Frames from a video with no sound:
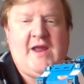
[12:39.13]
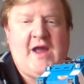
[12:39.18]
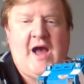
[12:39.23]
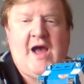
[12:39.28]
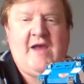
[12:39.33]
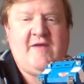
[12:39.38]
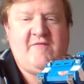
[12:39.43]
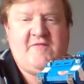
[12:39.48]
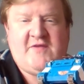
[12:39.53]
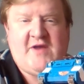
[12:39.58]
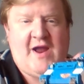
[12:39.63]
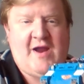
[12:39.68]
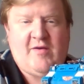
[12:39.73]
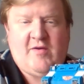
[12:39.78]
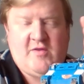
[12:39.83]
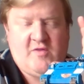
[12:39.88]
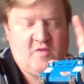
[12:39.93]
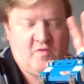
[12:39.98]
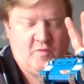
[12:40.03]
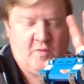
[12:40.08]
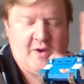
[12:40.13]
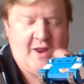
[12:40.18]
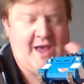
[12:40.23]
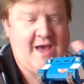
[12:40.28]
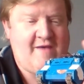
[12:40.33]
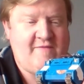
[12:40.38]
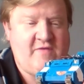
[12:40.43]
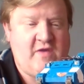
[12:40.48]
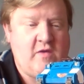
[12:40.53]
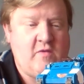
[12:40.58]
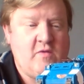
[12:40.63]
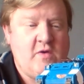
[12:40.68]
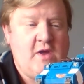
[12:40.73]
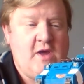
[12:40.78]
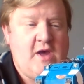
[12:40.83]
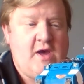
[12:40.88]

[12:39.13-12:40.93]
hive tyrants, what have you.